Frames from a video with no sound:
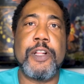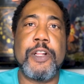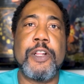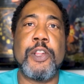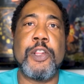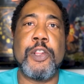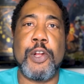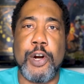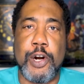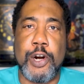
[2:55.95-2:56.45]

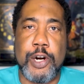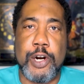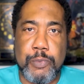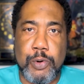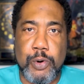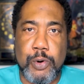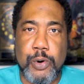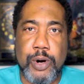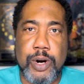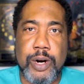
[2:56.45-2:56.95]
learn
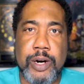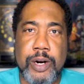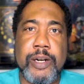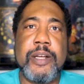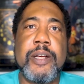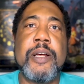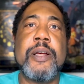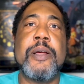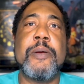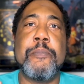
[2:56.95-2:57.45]
more,
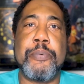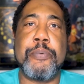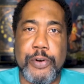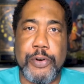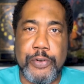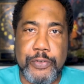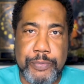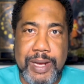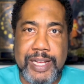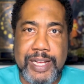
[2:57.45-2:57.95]

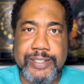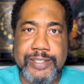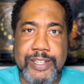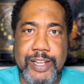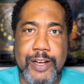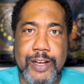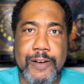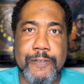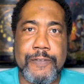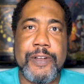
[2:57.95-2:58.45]
improve
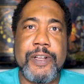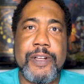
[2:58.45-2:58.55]
myself,